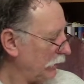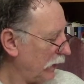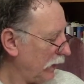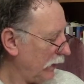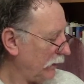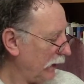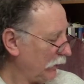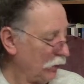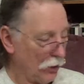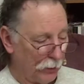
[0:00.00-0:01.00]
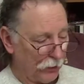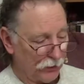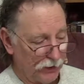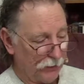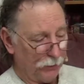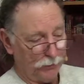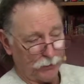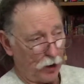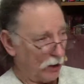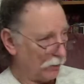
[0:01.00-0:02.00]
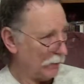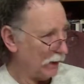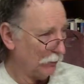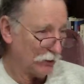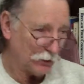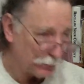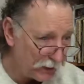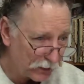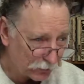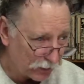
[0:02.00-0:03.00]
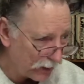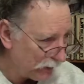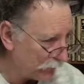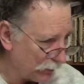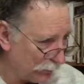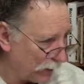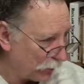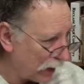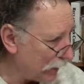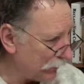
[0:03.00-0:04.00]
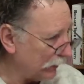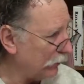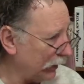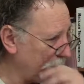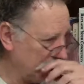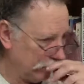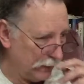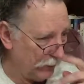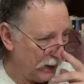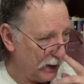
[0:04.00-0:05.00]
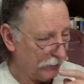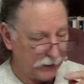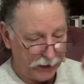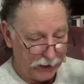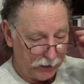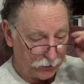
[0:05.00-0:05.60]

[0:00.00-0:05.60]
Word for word: that could almost even talk about with the speed of light, the fiber optics and everything that we have today.